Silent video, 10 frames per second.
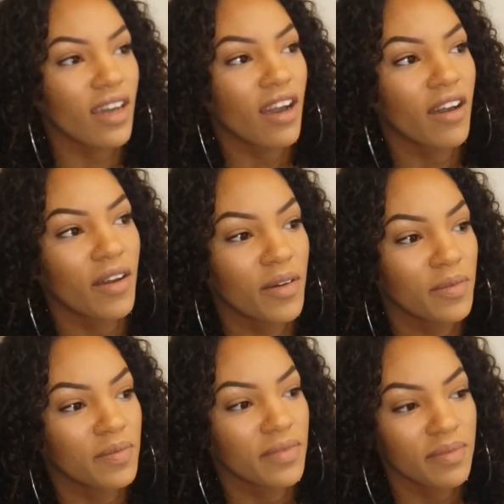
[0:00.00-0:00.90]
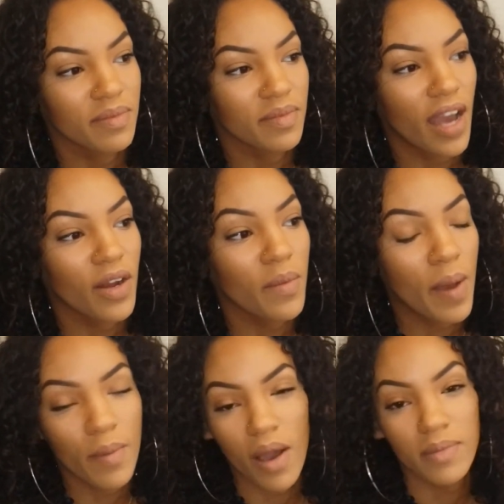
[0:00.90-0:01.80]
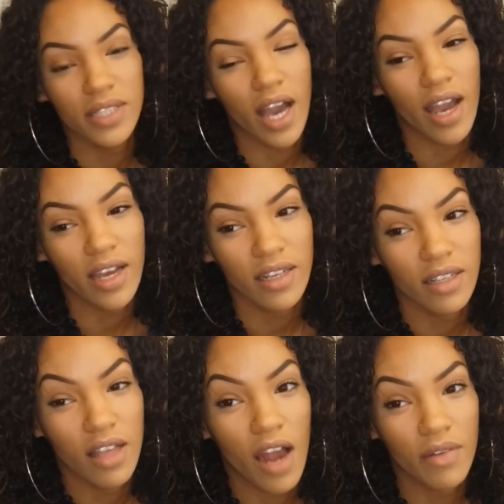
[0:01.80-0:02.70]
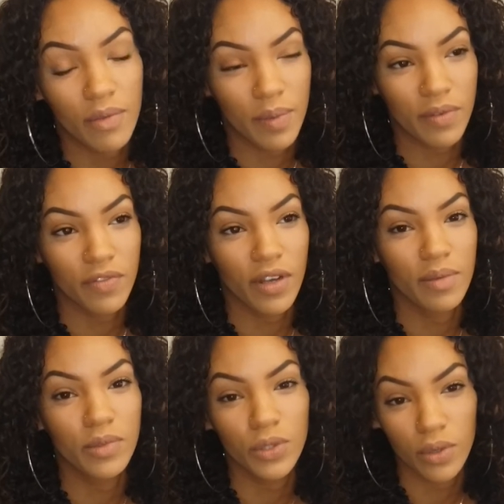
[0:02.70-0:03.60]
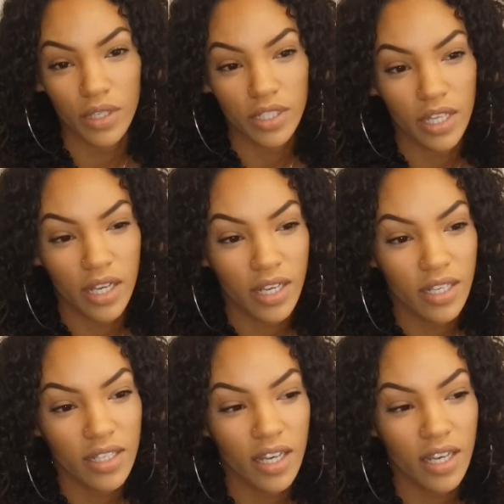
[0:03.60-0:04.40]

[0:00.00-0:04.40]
I know my mom's side, a lot of them are from Georgia.